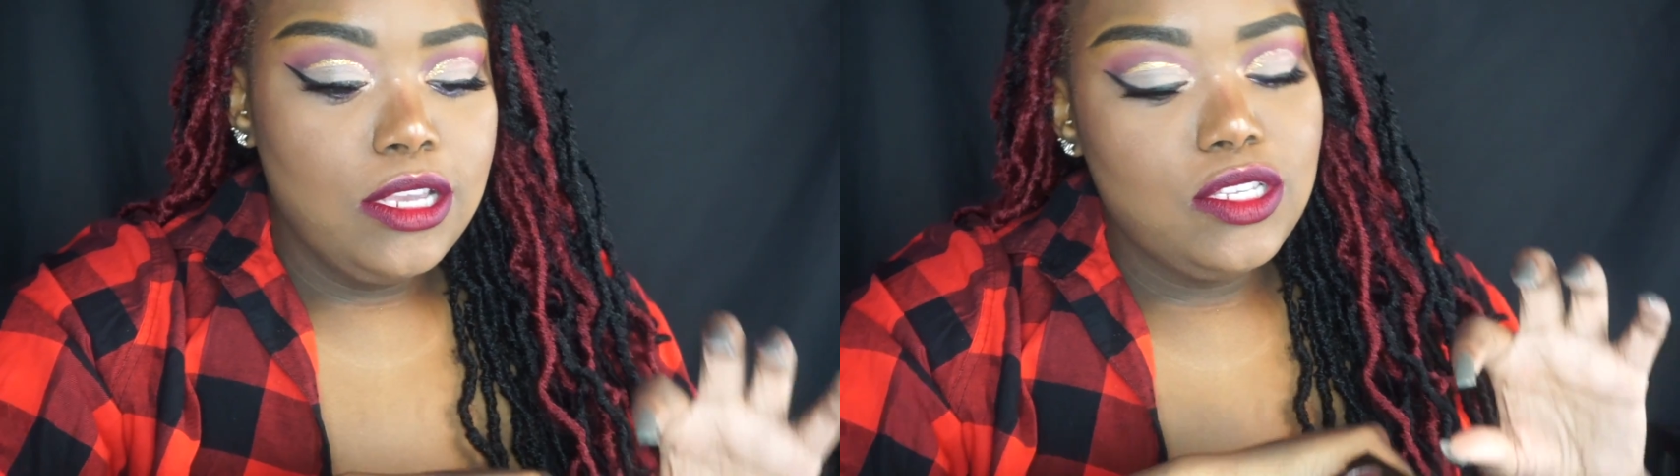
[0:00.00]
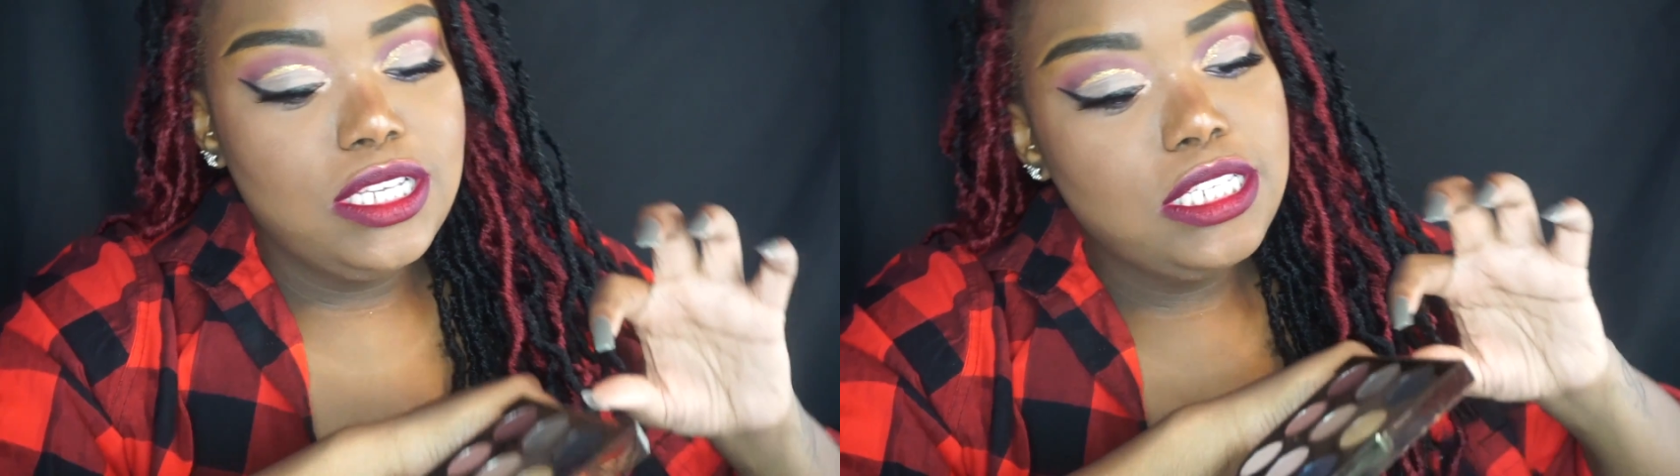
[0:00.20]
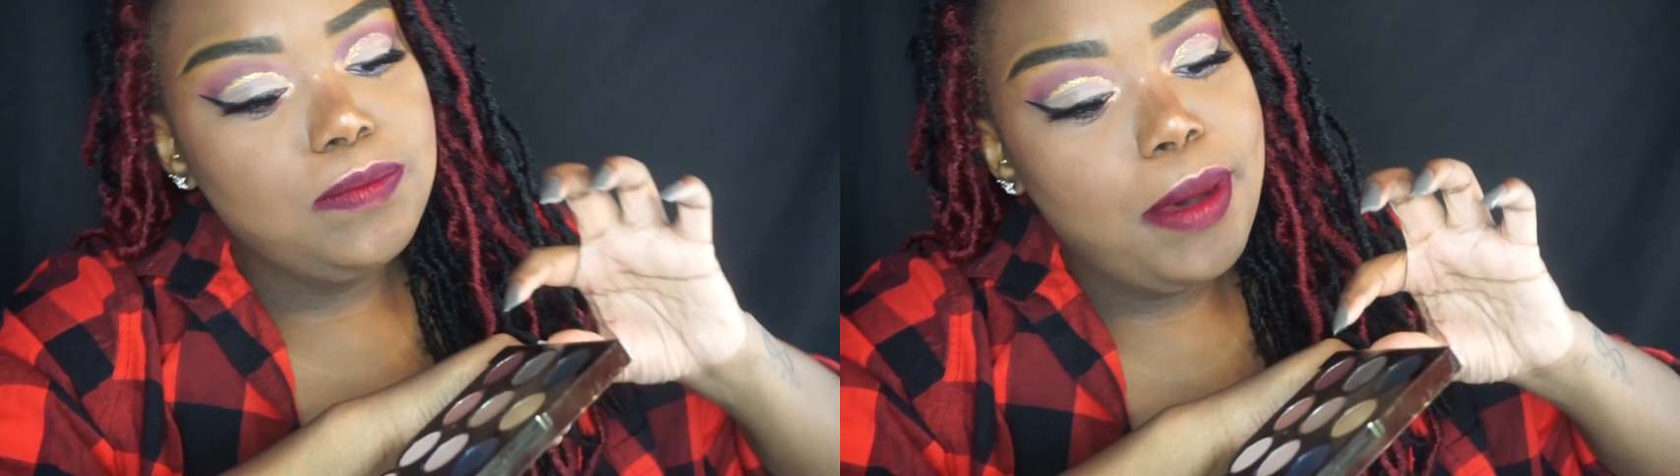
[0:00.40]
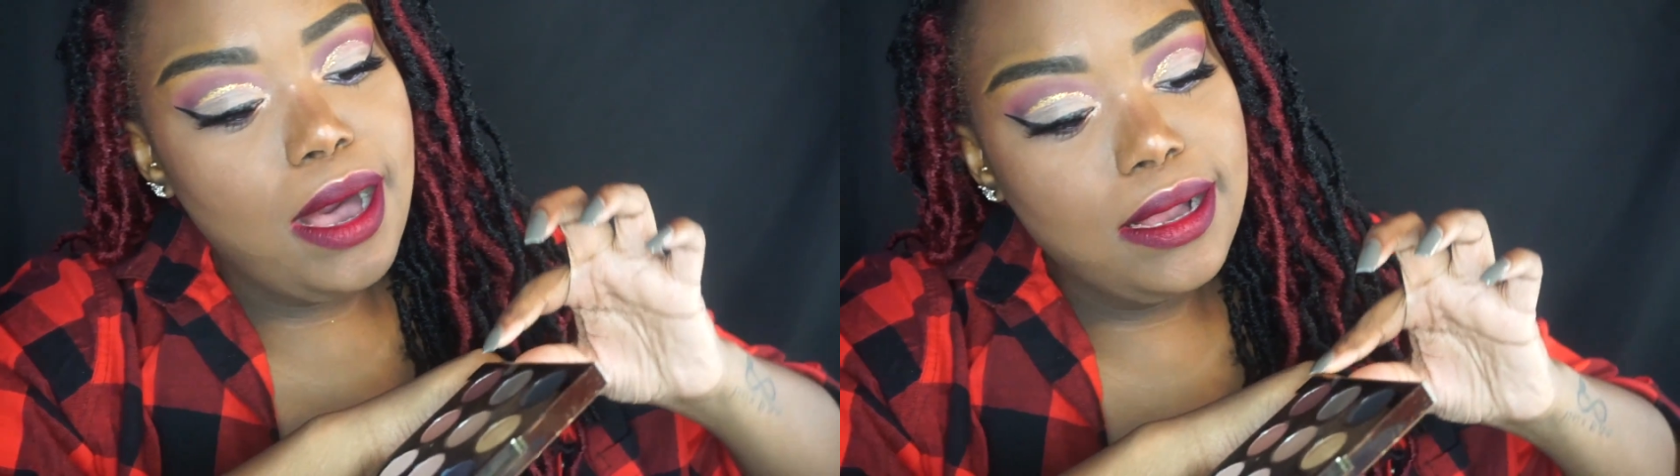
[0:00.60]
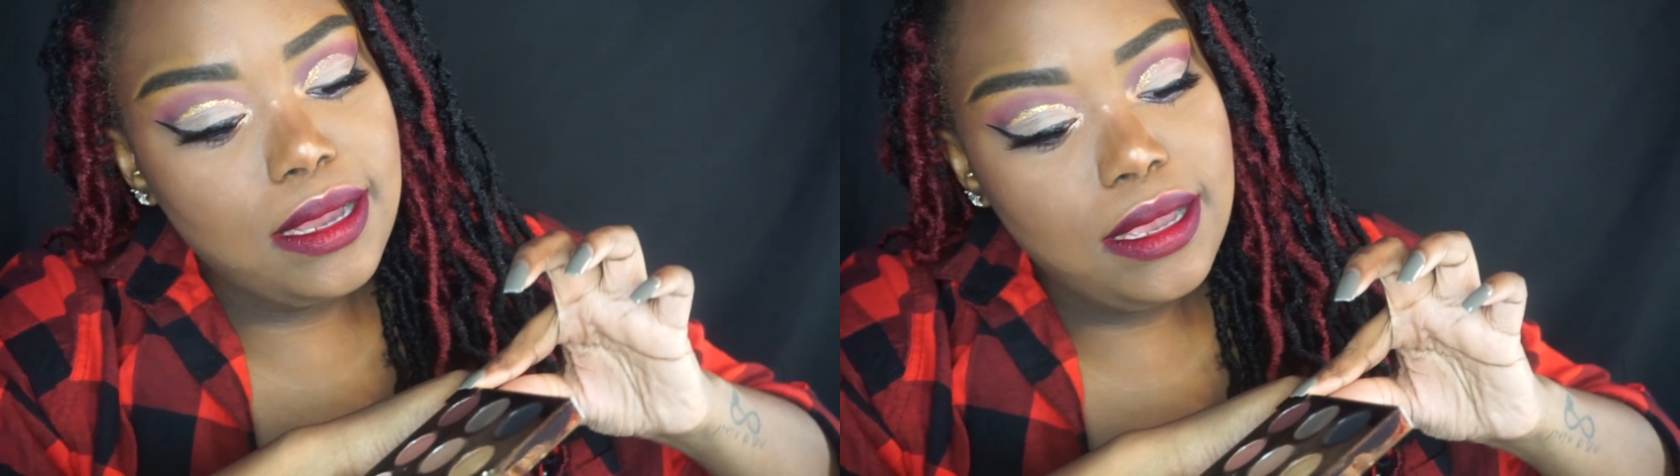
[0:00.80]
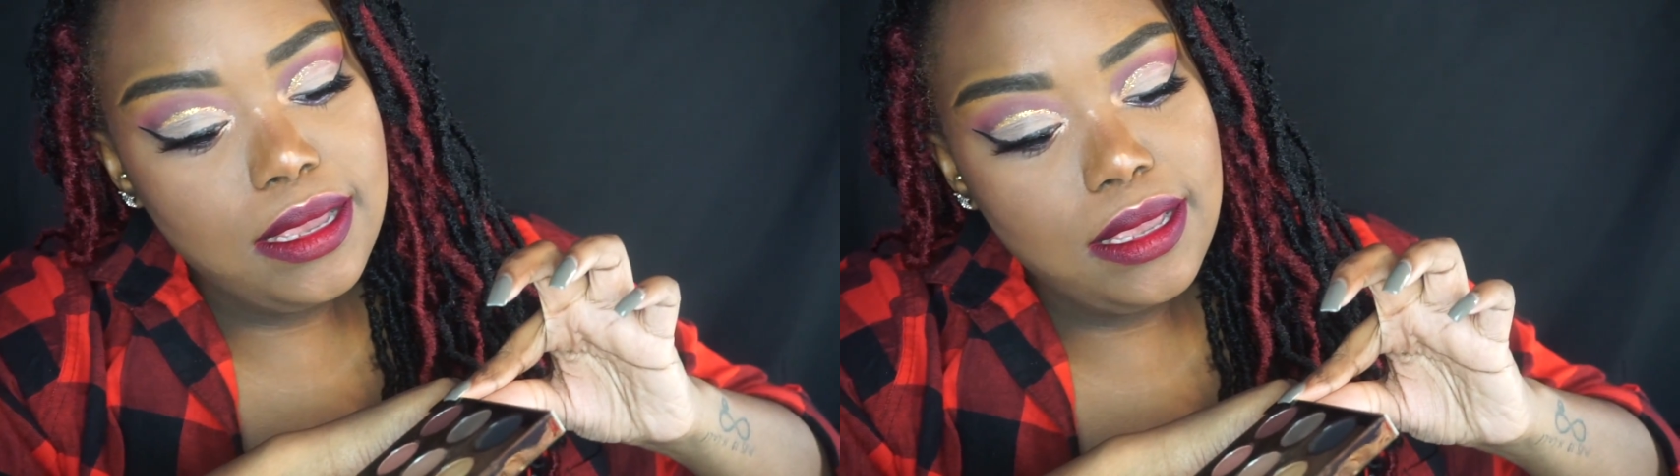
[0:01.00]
So this is Punk